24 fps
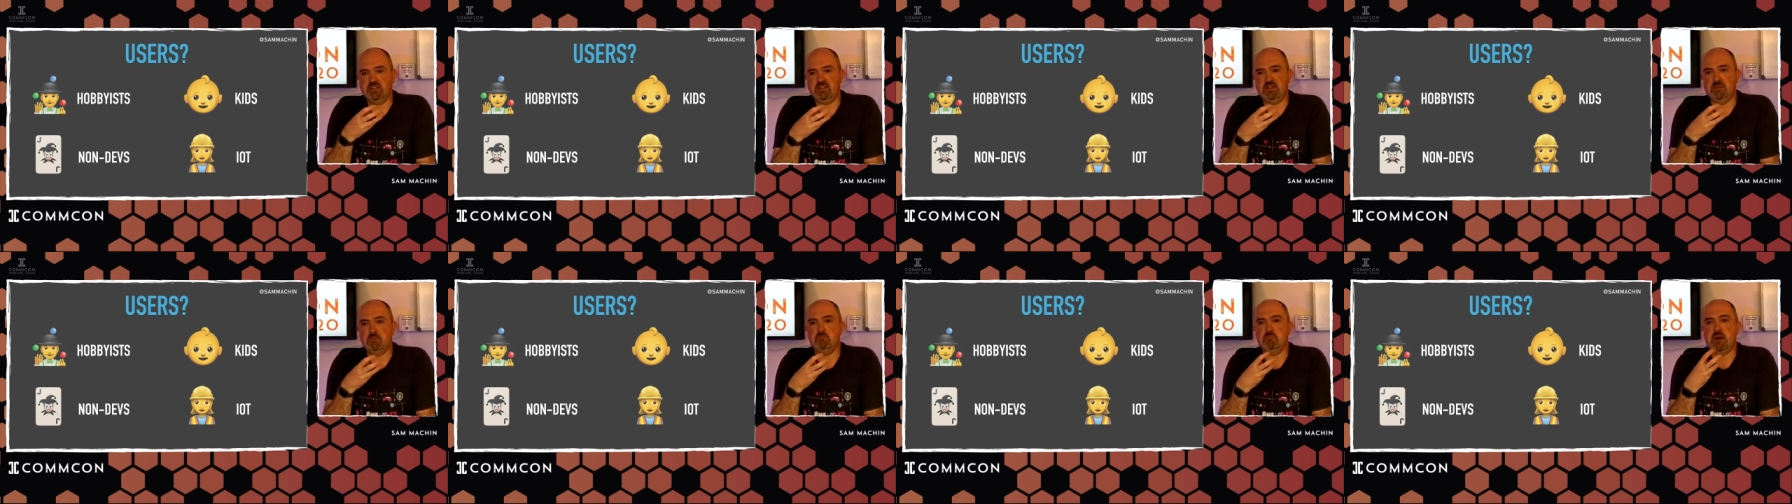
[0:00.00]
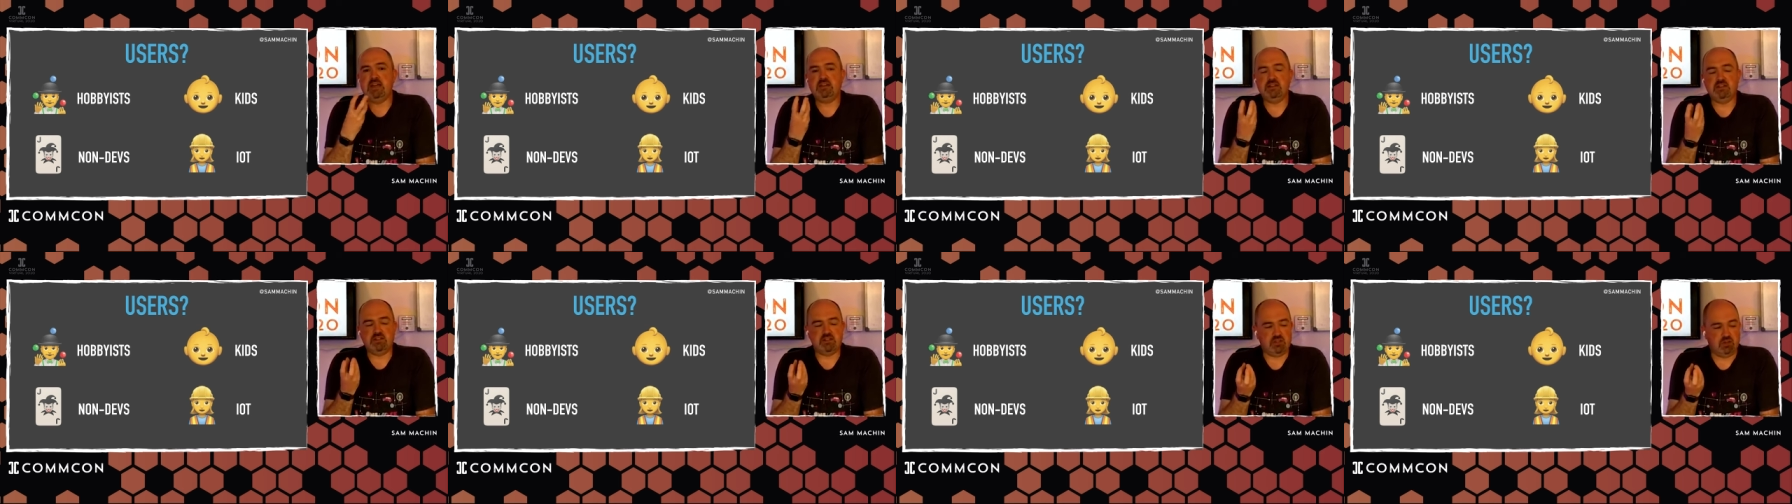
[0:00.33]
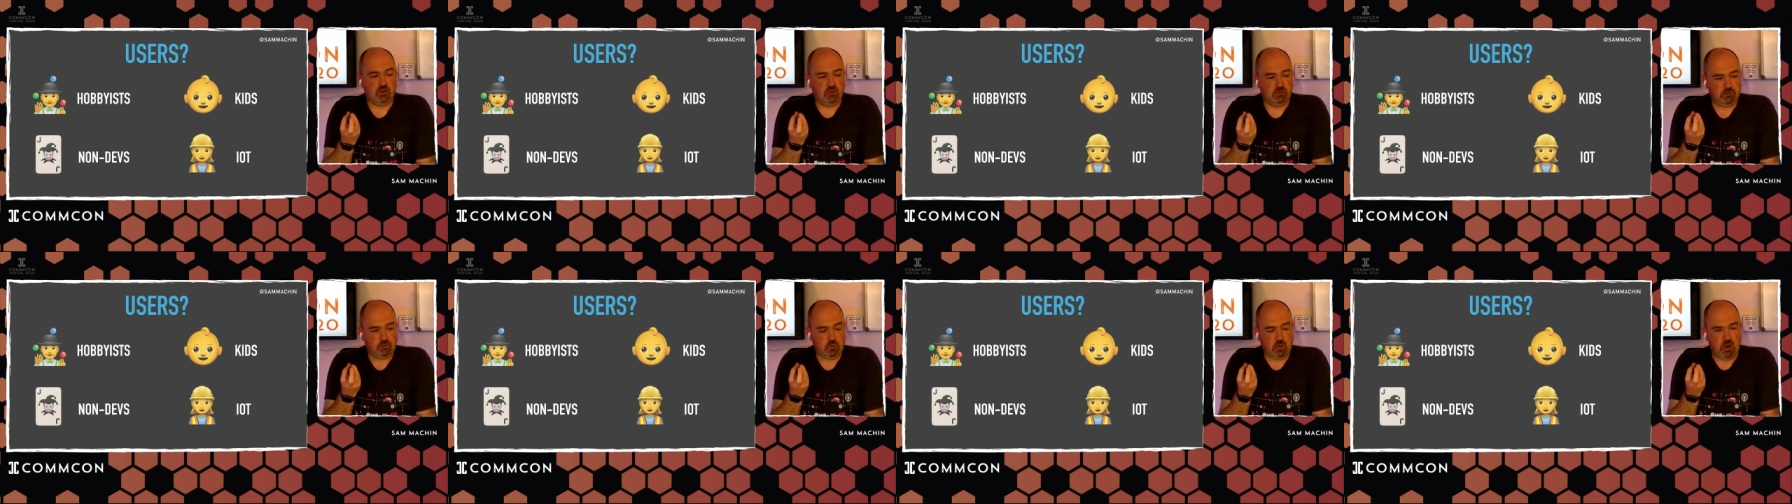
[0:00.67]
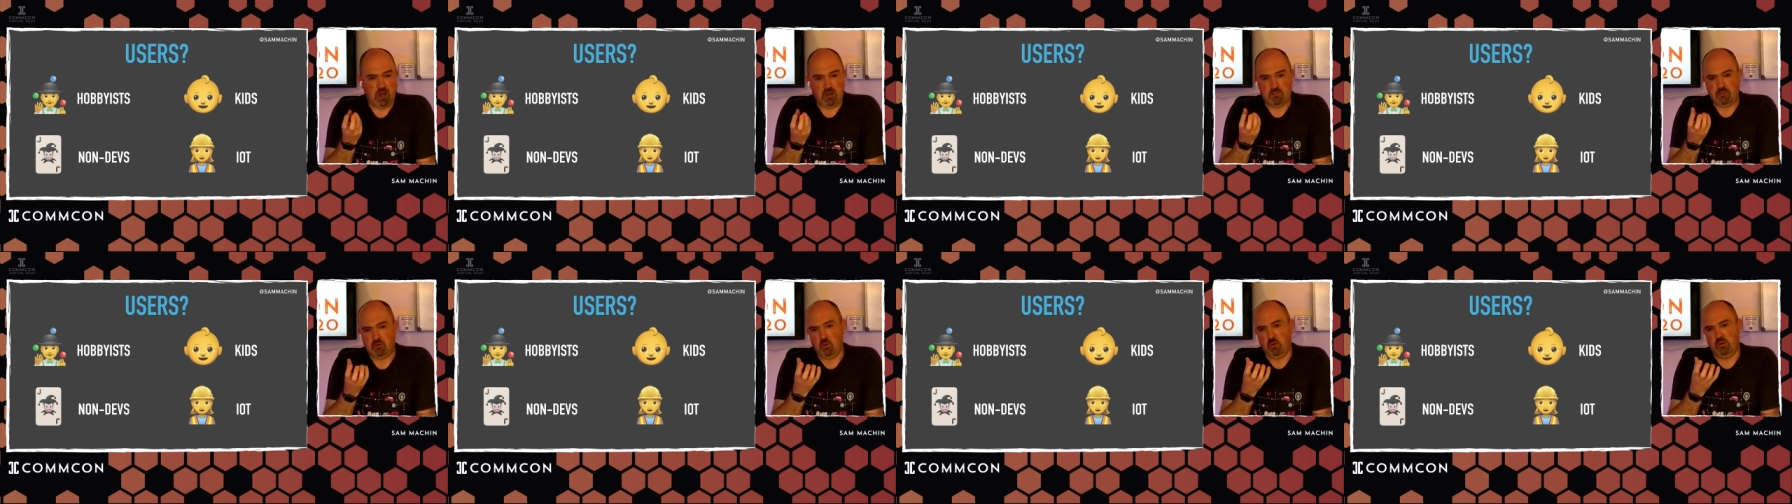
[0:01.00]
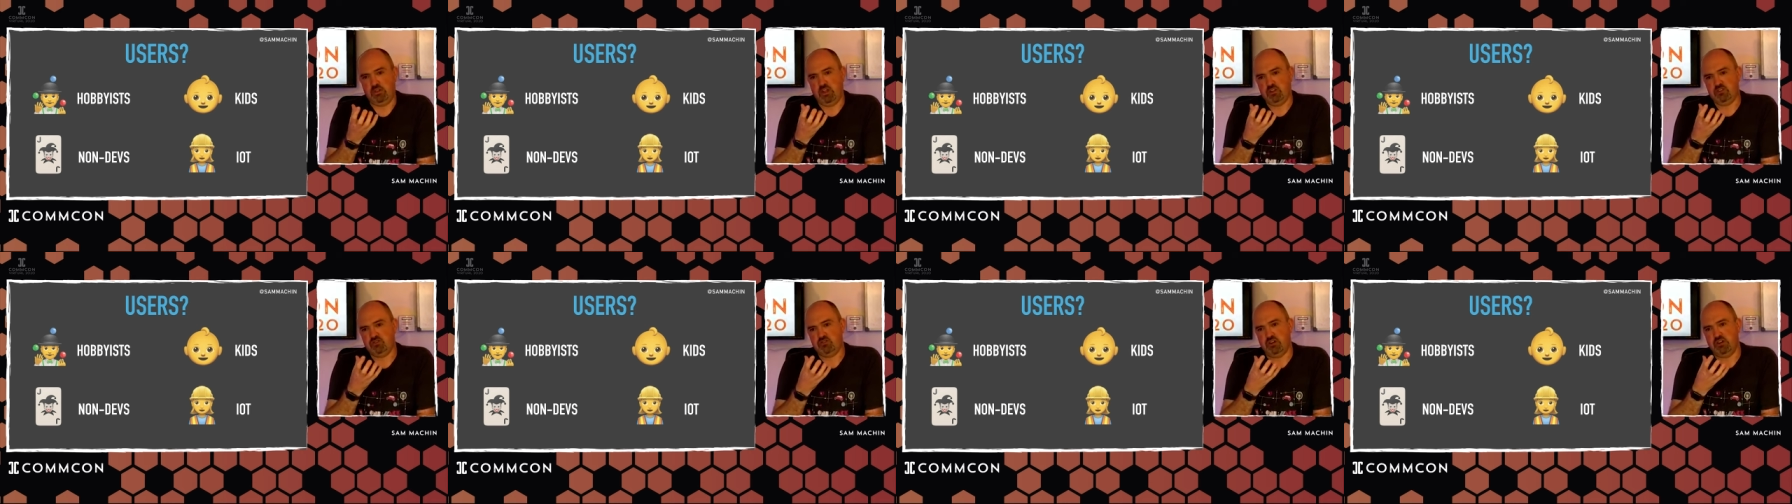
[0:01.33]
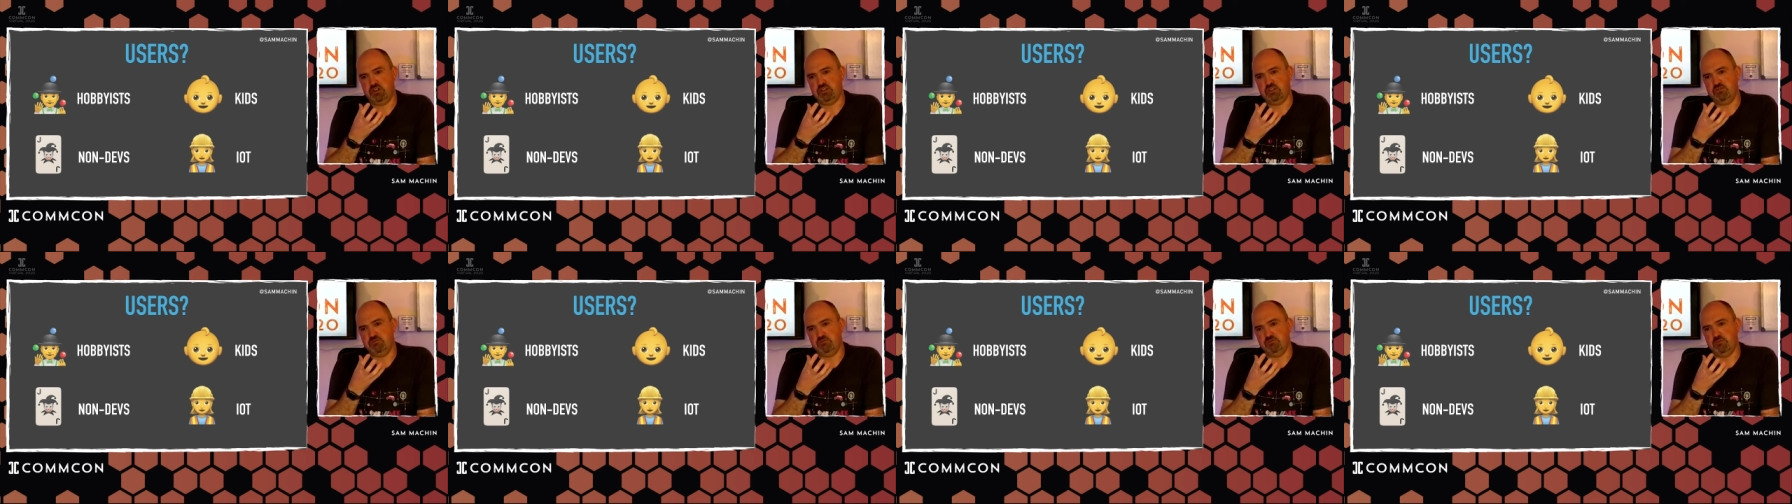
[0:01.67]
write embedded software, but when they're
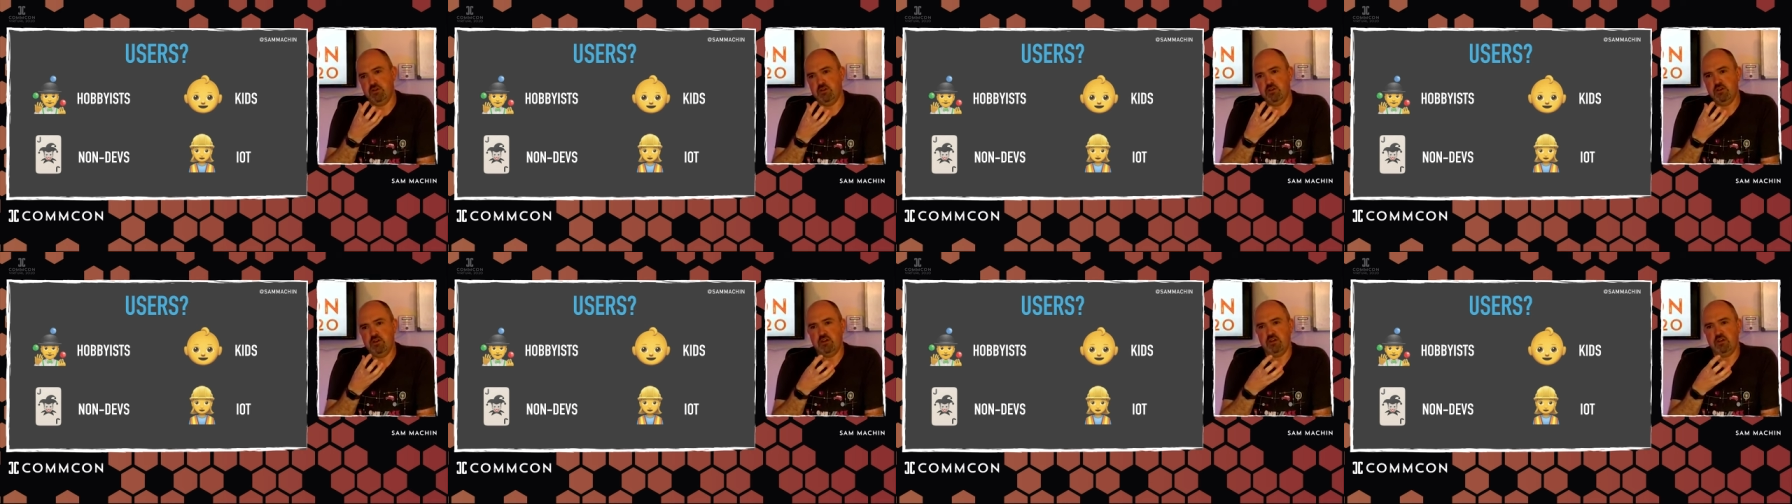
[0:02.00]
trying to